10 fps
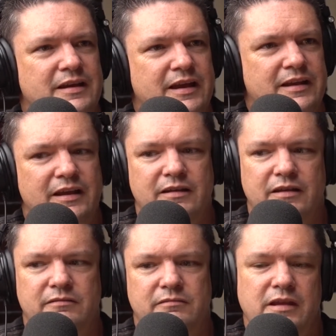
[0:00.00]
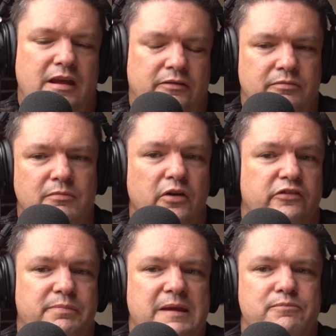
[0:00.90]
And yes,
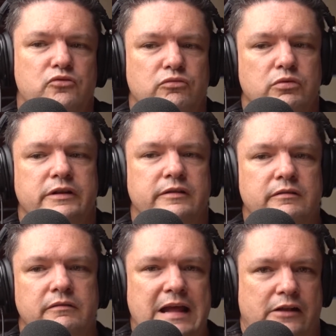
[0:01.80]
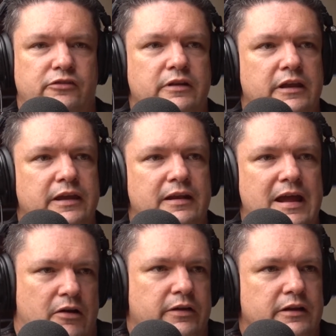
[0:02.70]
most people would naturally get
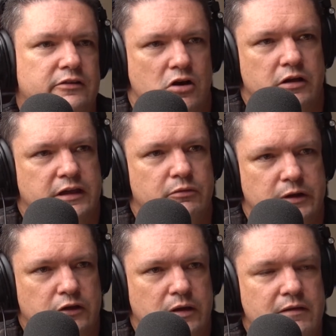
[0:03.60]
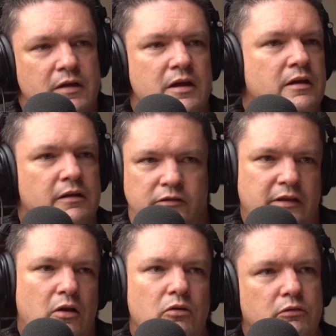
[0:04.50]
arrogant, cocky when you have... That's
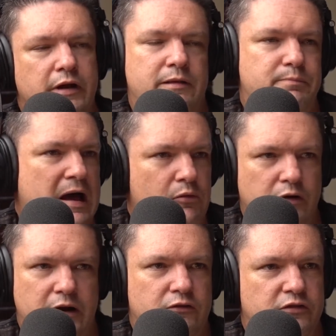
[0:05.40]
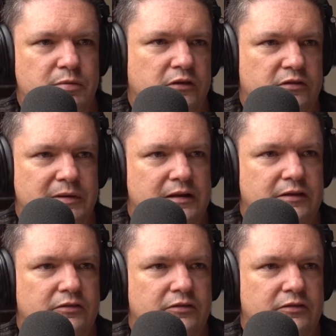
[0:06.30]
that whole great power, great responsibility.